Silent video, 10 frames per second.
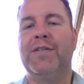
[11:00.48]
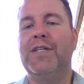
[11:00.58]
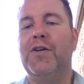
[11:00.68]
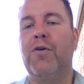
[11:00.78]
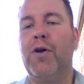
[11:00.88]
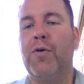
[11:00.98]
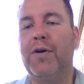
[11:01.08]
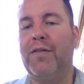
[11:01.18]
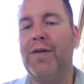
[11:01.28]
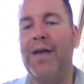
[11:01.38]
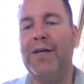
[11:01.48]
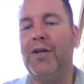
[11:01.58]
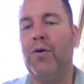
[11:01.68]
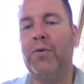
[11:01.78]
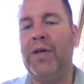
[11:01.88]
going to see you don't own anything and
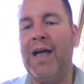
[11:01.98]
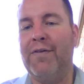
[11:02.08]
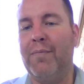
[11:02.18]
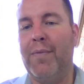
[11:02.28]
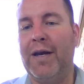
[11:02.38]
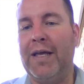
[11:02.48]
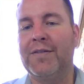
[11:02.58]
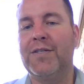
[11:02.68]
you don't really have any money.